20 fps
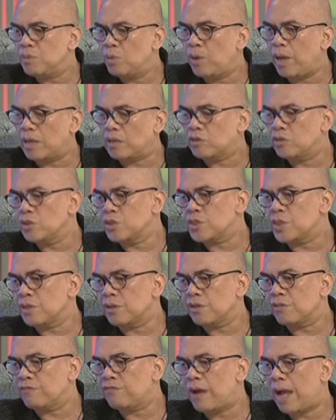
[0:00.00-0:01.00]
well,
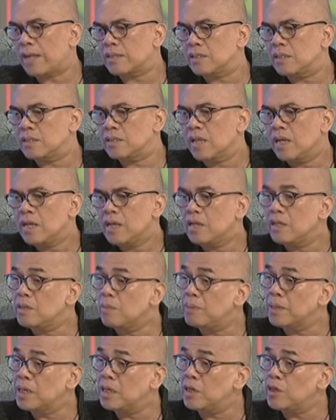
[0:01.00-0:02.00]
considering the fact that in
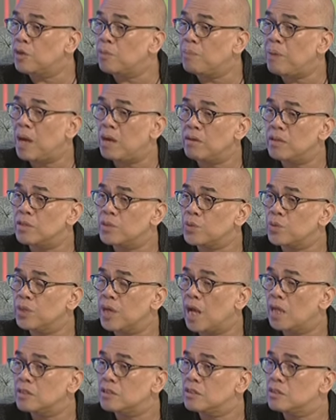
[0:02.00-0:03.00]
the beginning your parents
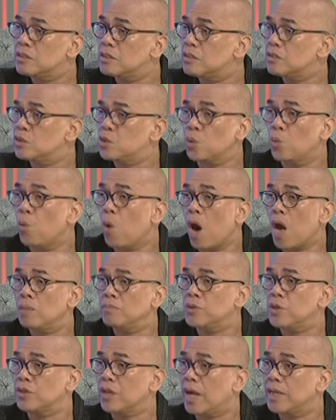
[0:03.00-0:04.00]
were not too
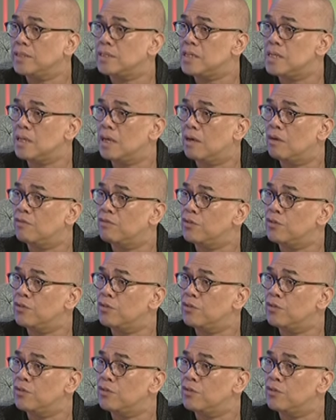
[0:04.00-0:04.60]
warm to the idea of